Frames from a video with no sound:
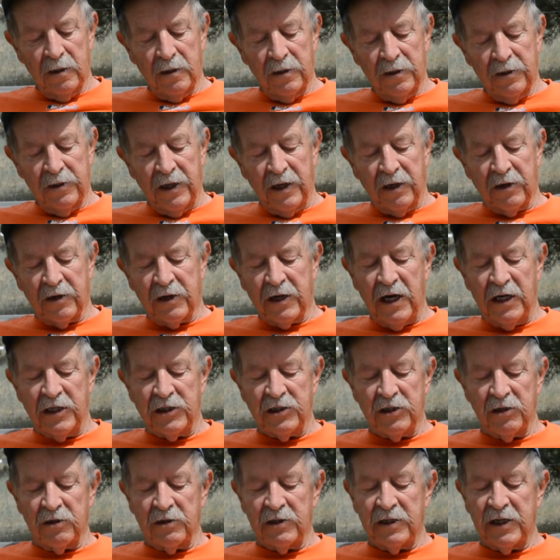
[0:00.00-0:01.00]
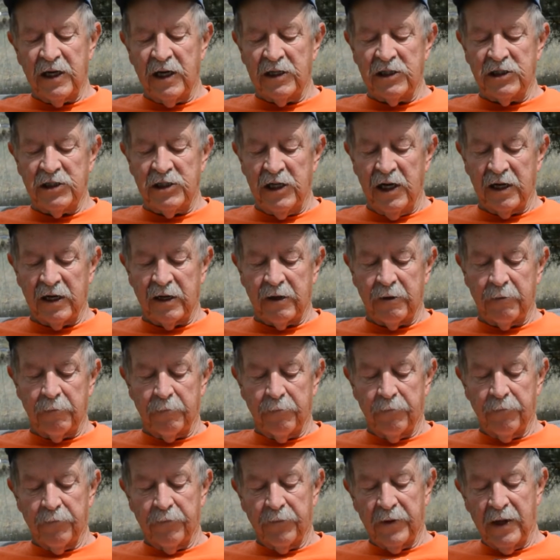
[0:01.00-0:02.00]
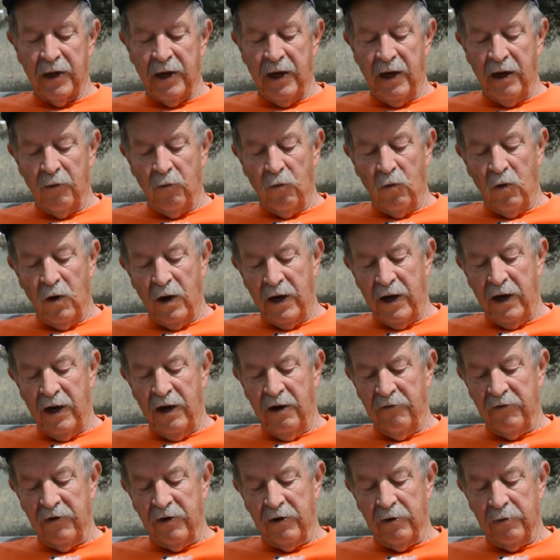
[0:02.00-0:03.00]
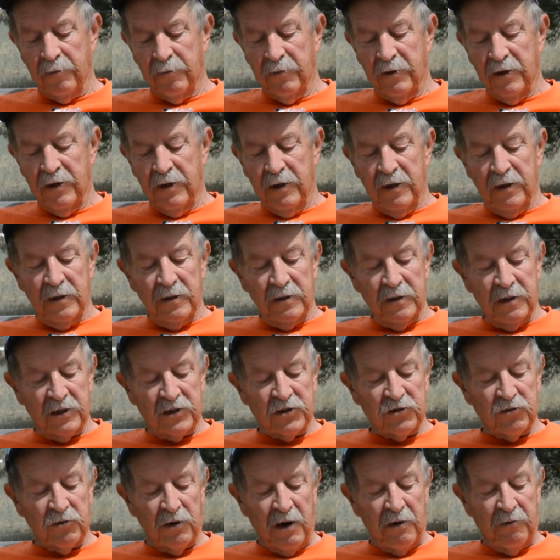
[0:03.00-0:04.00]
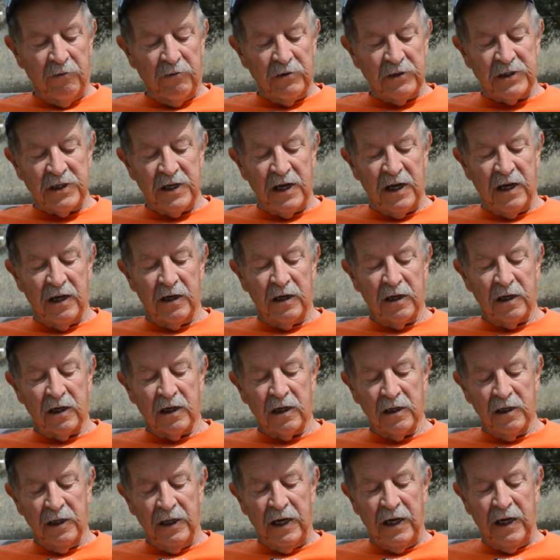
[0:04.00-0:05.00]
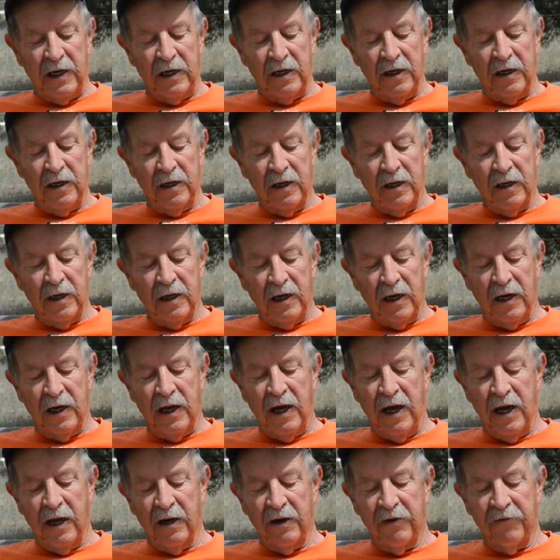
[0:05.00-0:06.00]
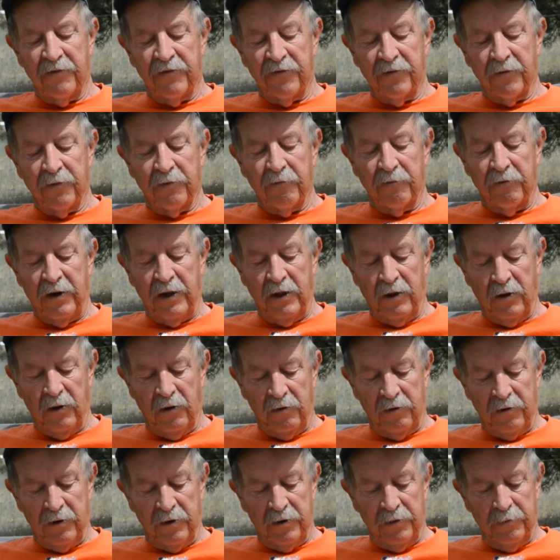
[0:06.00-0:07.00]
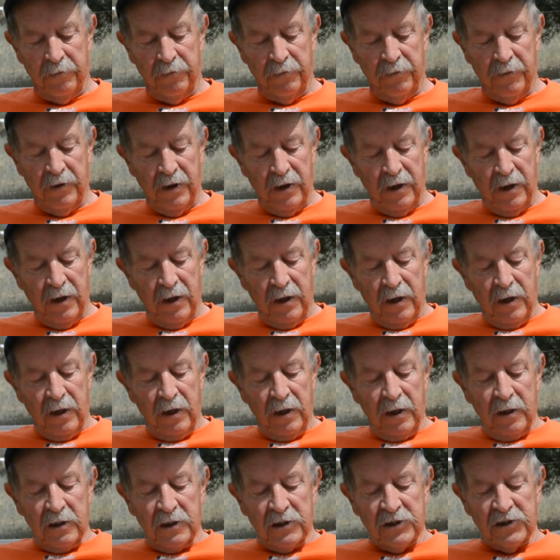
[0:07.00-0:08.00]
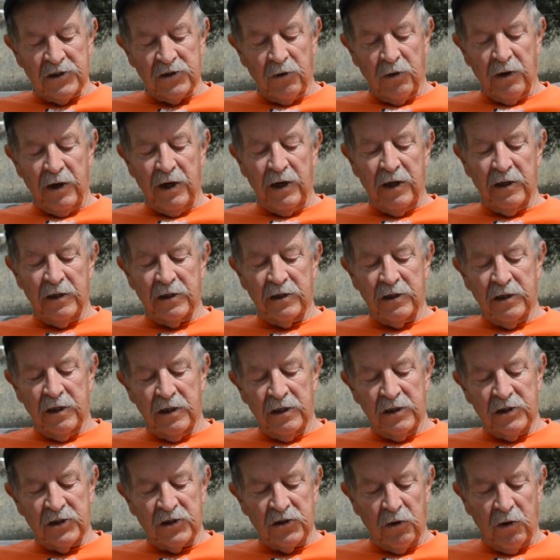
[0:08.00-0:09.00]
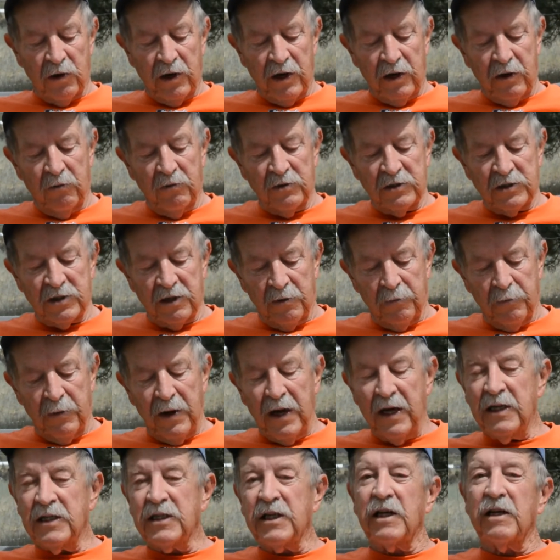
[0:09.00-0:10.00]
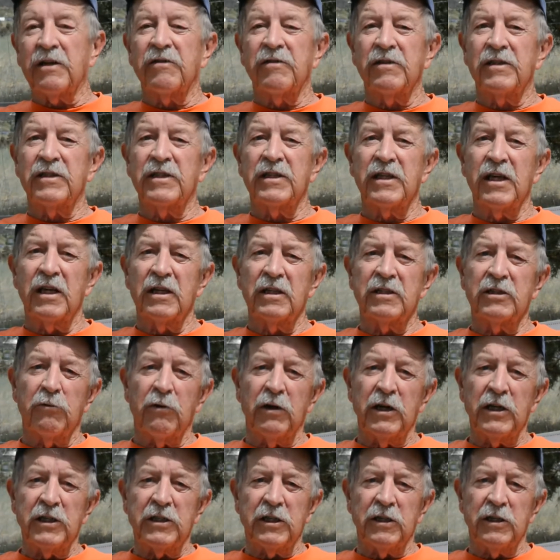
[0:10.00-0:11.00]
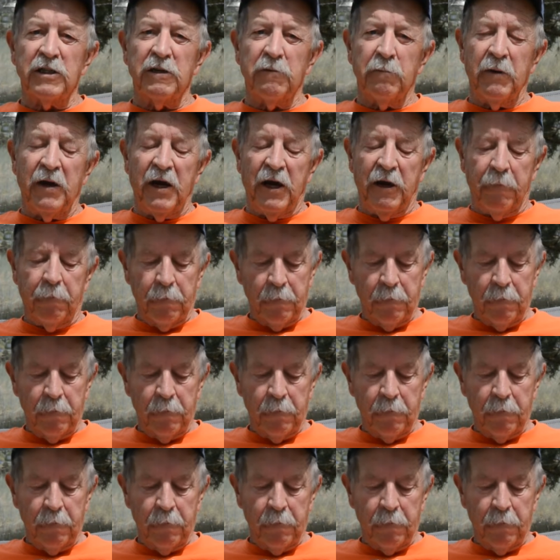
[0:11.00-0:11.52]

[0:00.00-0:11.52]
the occasional dead chick, and whatever. The tray was then cleaned and headed for reload. Sorting was an amazing situation to me.